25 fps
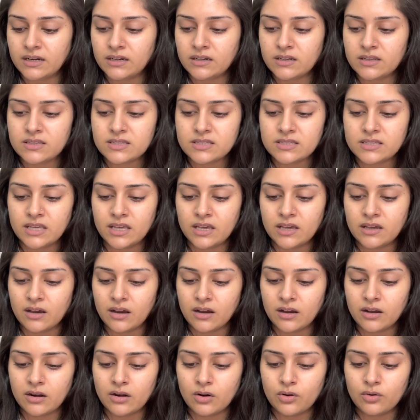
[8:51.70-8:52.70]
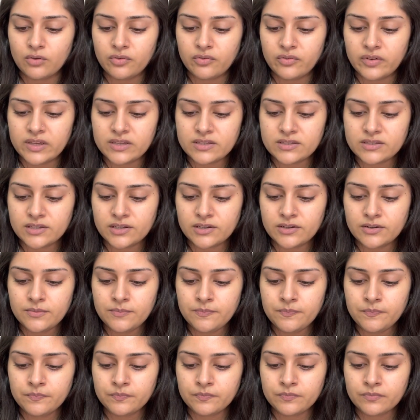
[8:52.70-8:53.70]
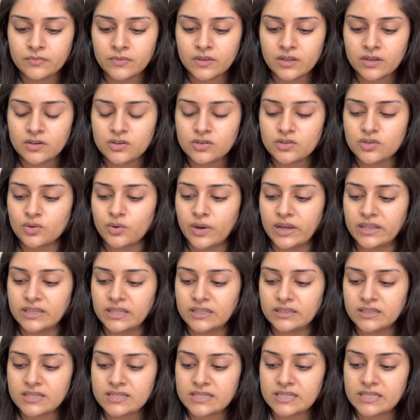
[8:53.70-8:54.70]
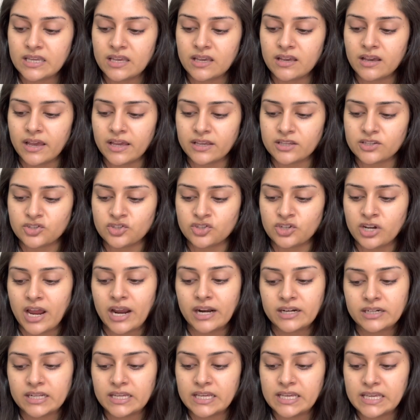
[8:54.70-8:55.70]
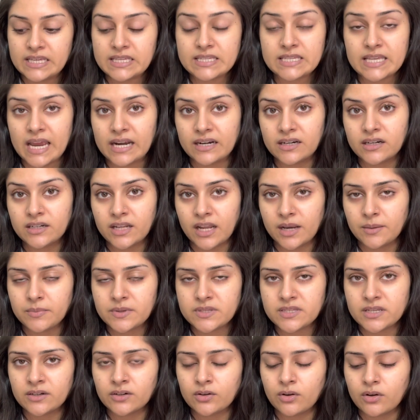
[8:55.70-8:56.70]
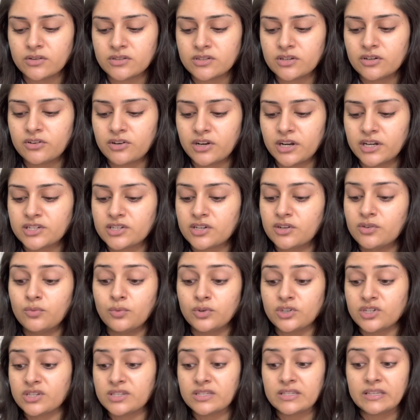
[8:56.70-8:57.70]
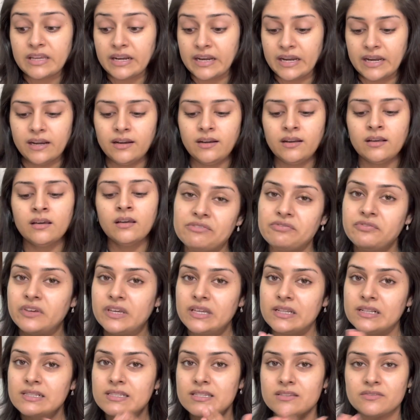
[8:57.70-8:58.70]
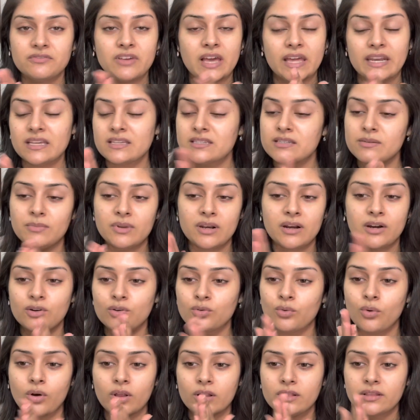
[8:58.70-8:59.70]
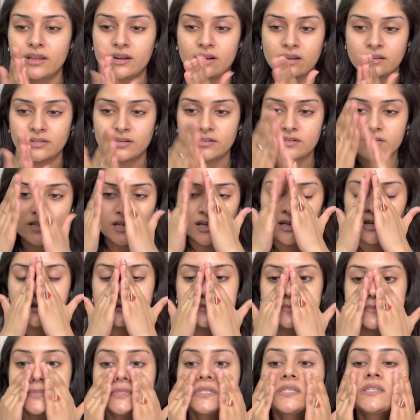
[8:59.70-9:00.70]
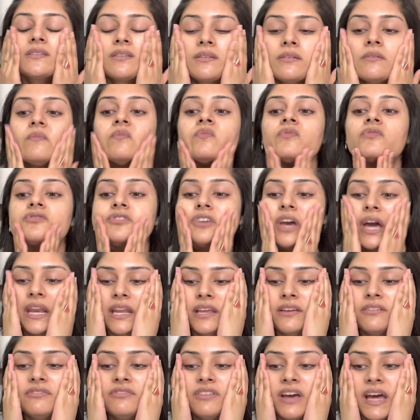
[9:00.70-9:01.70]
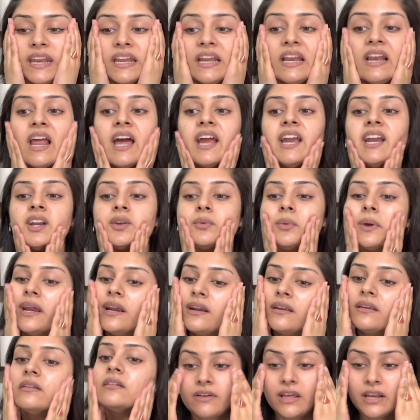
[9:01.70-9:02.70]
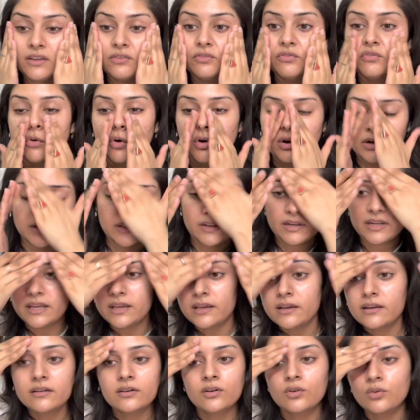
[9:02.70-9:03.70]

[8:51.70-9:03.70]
Cica Glow Face Serum. So I think the Cica extract is at a 10% concentration, which is great. It feels very similar to all their other serums. Very, very lightweight and very watery.